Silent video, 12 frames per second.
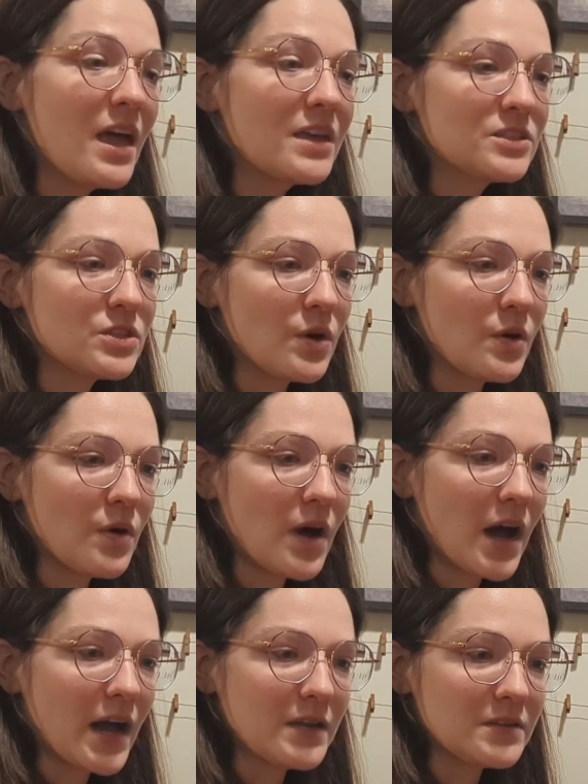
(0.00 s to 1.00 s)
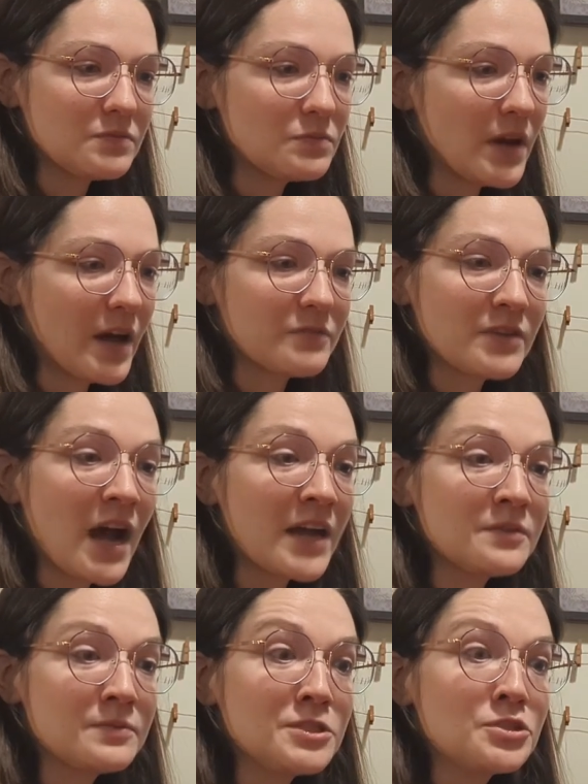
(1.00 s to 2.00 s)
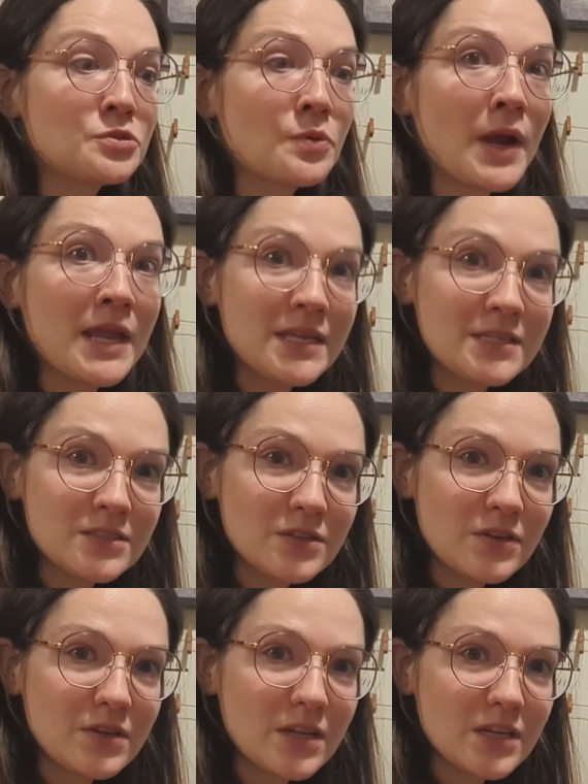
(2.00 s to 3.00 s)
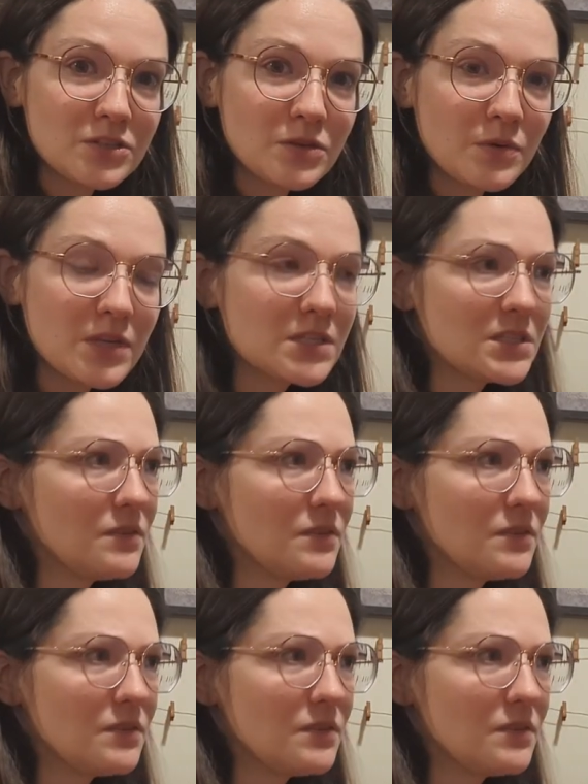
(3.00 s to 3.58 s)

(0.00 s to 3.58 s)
So I have kind of been trained on electric wheels,